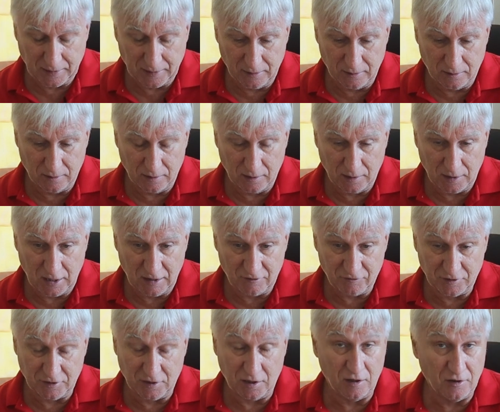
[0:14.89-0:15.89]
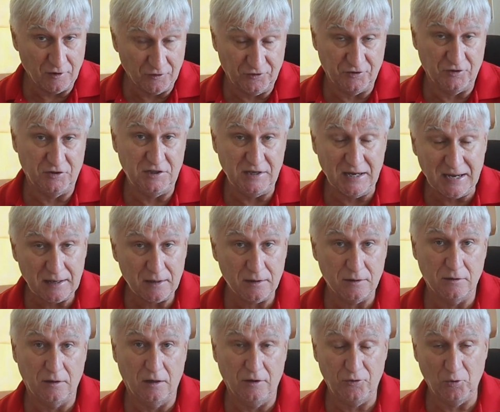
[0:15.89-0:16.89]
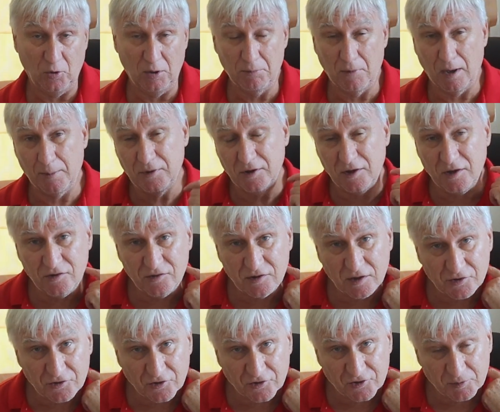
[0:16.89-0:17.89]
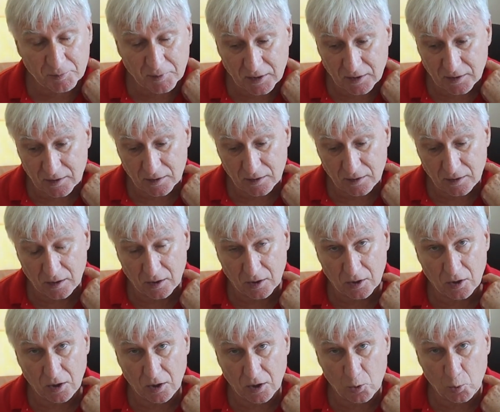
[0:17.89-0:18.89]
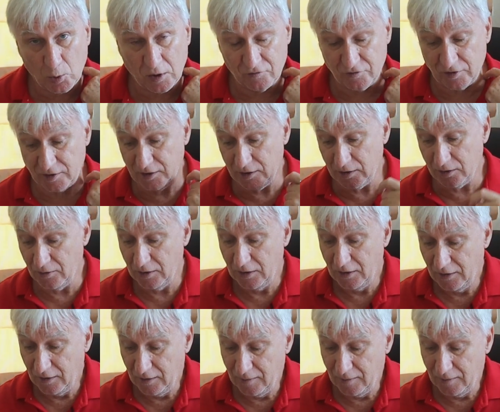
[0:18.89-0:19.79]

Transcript: I haven't answered yet. I thought it might be easier just to make a quick video.